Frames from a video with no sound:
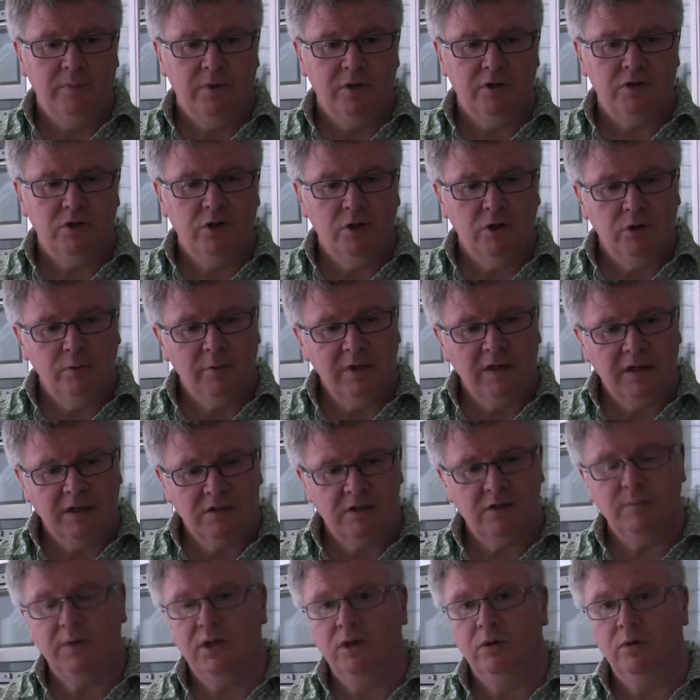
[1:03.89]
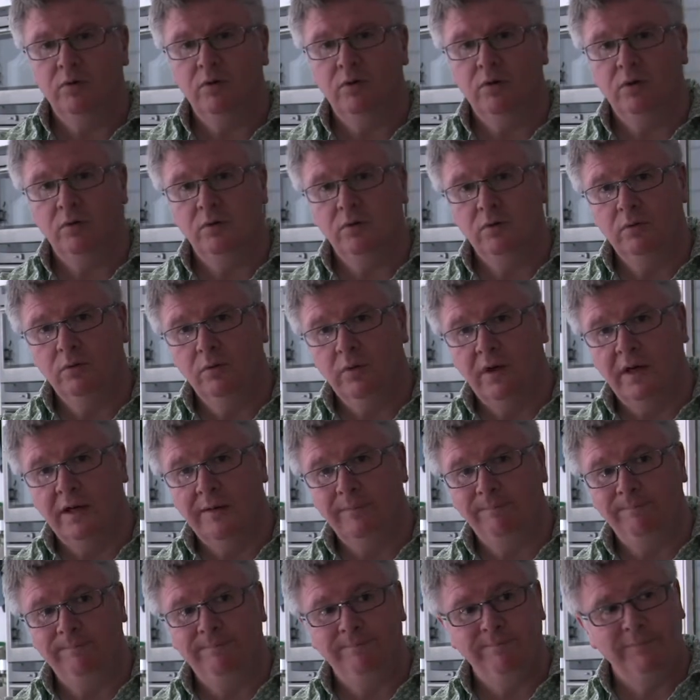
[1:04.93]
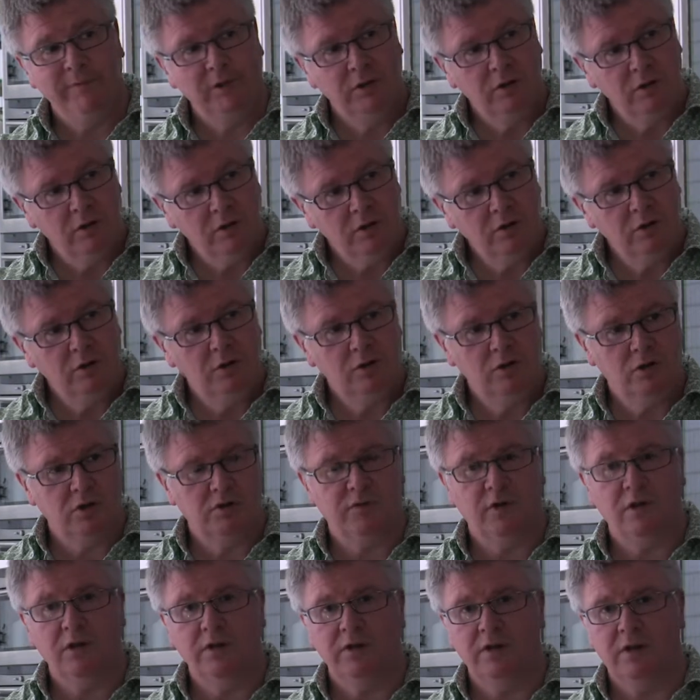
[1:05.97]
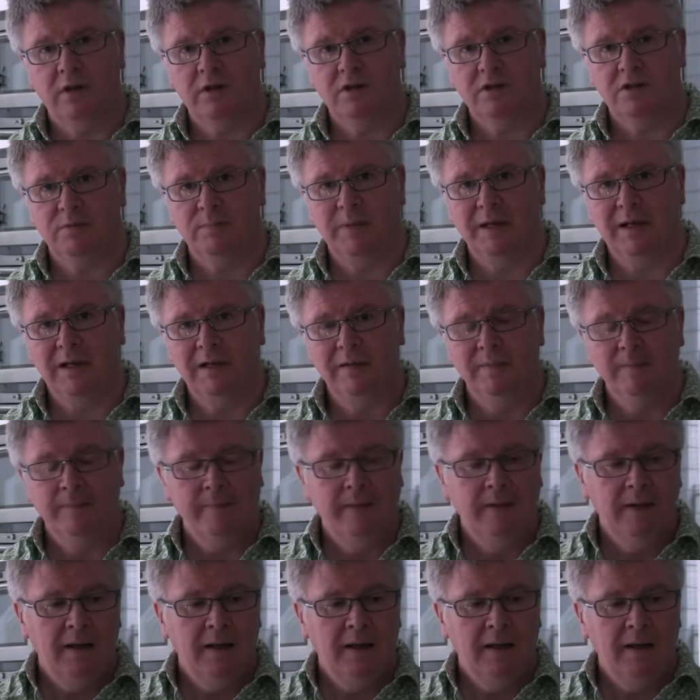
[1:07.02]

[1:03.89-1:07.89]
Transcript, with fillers: but you know when you get somebody who, who um, you, you just fall under their spell,